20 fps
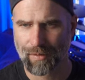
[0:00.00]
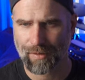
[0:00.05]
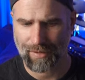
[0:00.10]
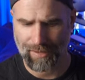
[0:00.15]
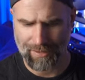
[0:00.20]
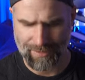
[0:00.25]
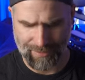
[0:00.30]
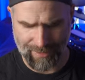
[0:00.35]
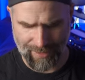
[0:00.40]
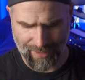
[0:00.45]

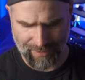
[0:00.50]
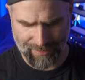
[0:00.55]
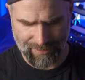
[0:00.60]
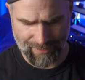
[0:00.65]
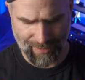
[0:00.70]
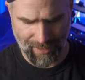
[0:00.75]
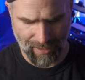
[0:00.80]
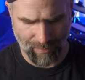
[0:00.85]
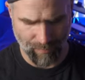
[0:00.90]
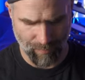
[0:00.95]
let's add
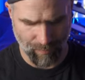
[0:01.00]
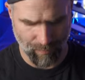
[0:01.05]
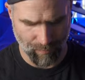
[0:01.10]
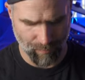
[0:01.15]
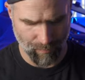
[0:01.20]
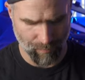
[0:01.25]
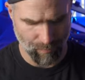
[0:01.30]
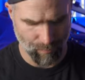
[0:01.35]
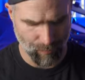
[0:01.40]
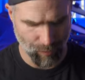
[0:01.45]
some
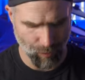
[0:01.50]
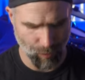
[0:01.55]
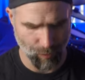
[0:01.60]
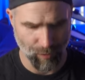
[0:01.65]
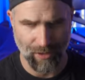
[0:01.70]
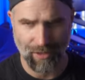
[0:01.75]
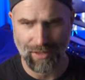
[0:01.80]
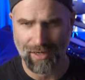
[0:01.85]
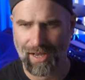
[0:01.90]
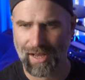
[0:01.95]

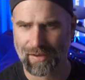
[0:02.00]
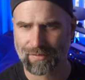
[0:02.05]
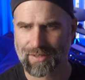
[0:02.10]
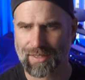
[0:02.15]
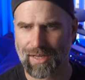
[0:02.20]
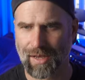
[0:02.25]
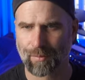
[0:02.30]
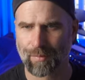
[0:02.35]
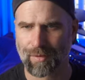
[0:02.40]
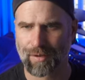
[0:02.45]
Munich. I have
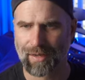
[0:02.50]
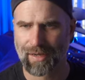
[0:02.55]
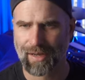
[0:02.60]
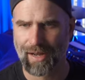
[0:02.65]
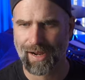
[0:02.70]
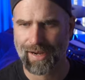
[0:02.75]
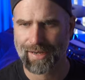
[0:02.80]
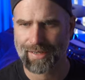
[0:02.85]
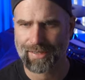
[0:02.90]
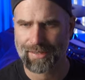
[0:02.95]
some
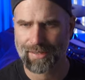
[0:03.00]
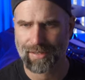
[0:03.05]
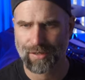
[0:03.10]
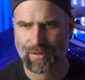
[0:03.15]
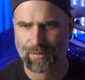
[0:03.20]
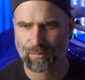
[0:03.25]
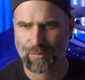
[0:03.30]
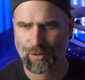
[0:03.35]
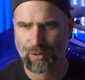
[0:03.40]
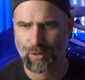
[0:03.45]

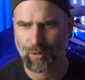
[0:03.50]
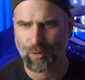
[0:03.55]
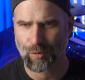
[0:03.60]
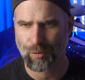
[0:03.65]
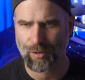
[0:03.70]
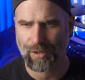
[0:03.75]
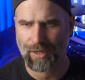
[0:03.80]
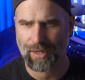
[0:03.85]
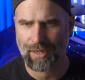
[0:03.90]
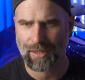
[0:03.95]
lighter
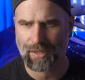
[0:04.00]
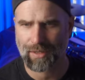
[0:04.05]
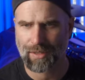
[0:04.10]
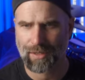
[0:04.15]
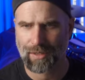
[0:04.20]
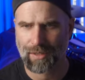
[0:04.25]
Munich.